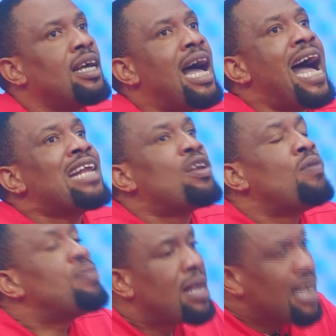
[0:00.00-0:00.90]
I
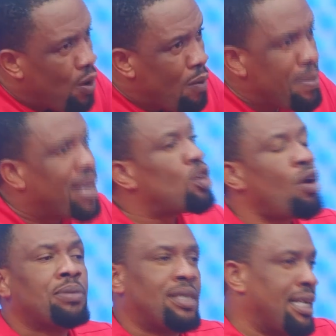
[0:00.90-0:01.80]
don't think they will make
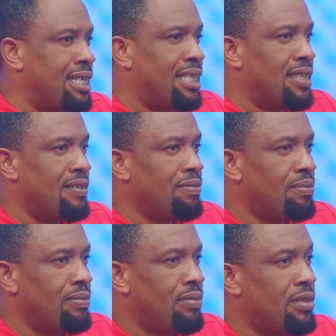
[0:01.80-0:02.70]
top 6.
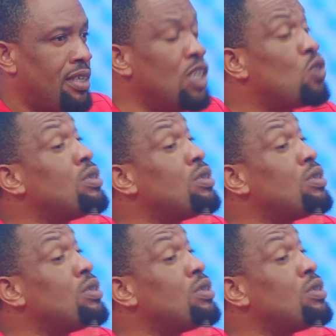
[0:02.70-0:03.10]
It will